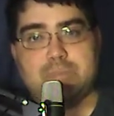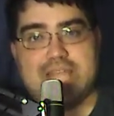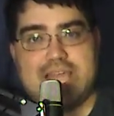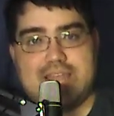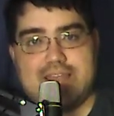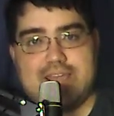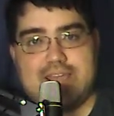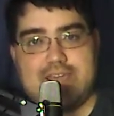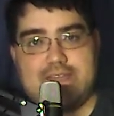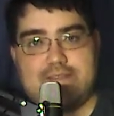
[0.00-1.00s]
and
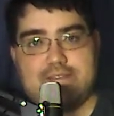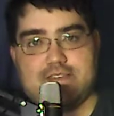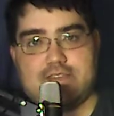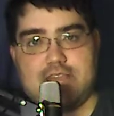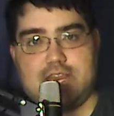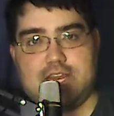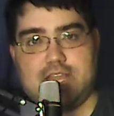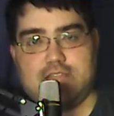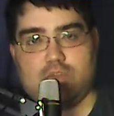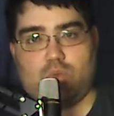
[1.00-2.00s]
then sending
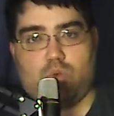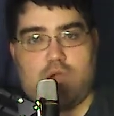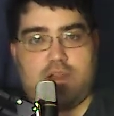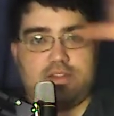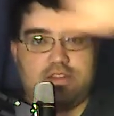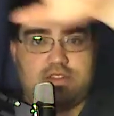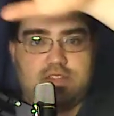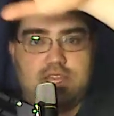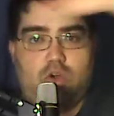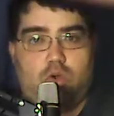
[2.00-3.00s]
it either
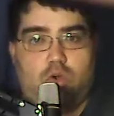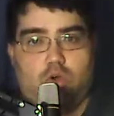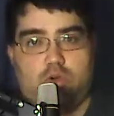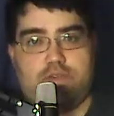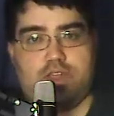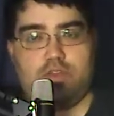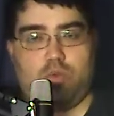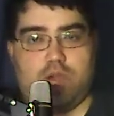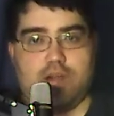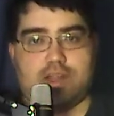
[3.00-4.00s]
wirelessly or via the
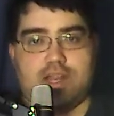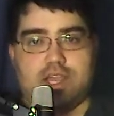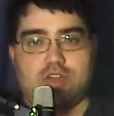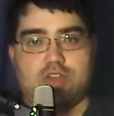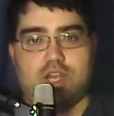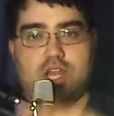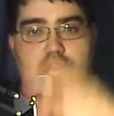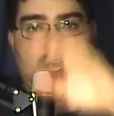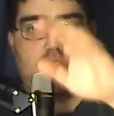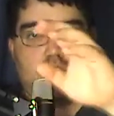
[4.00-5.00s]
wired connection
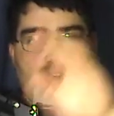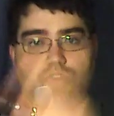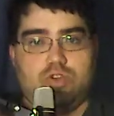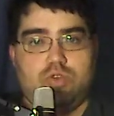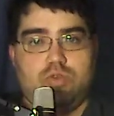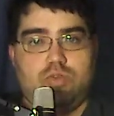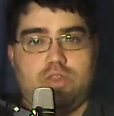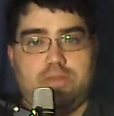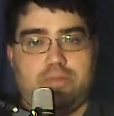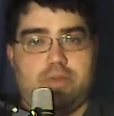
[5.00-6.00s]
to
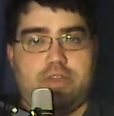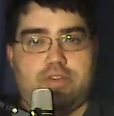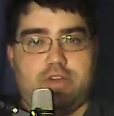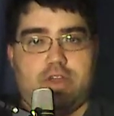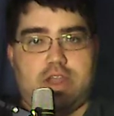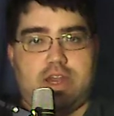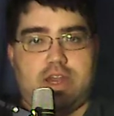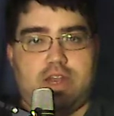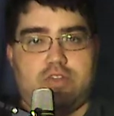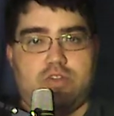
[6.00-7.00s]
the printer, and it
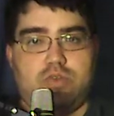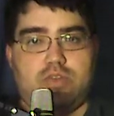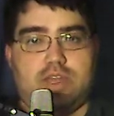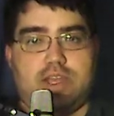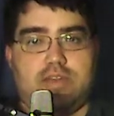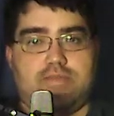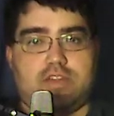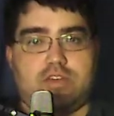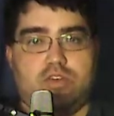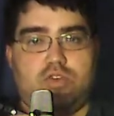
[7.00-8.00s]
is using
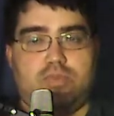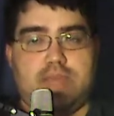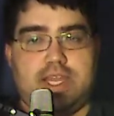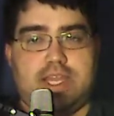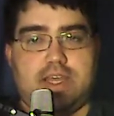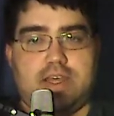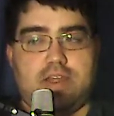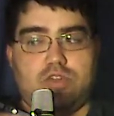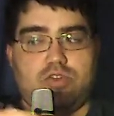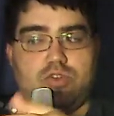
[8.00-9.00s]
physical media
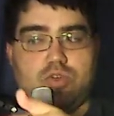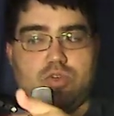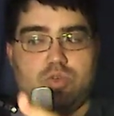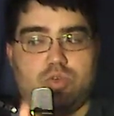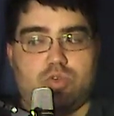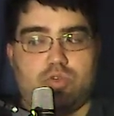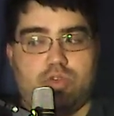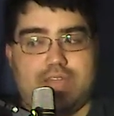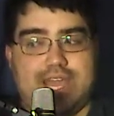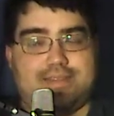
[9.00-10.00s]
to
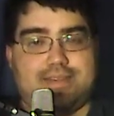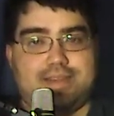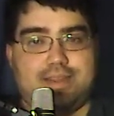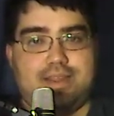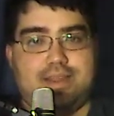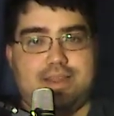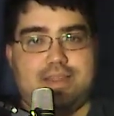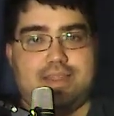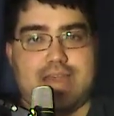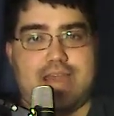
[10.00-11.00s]
create
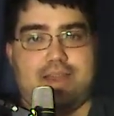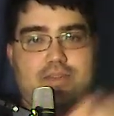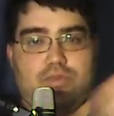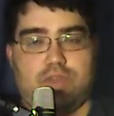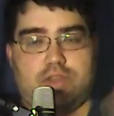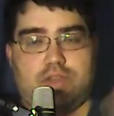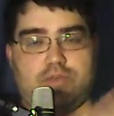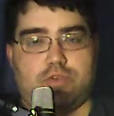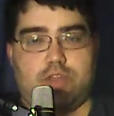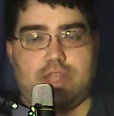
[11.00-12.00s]
that to
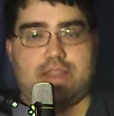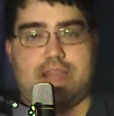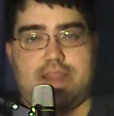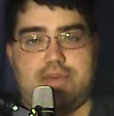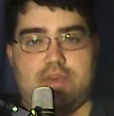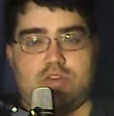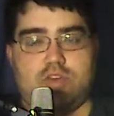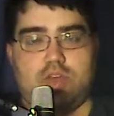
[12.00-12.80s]
recreate that image.